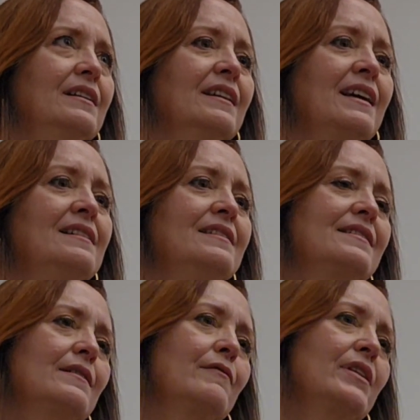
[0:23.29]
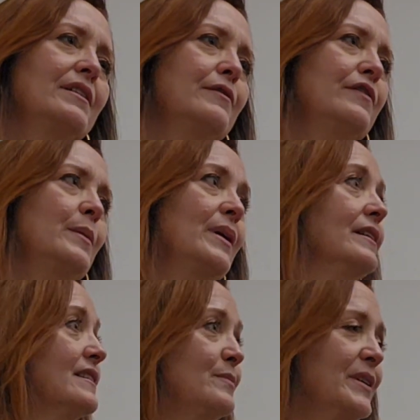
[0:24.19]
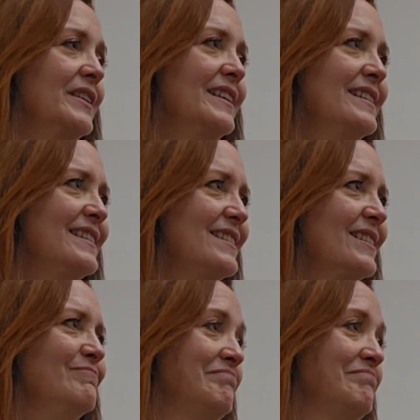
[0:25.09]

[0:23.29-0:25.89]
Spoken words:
lens of the female experience.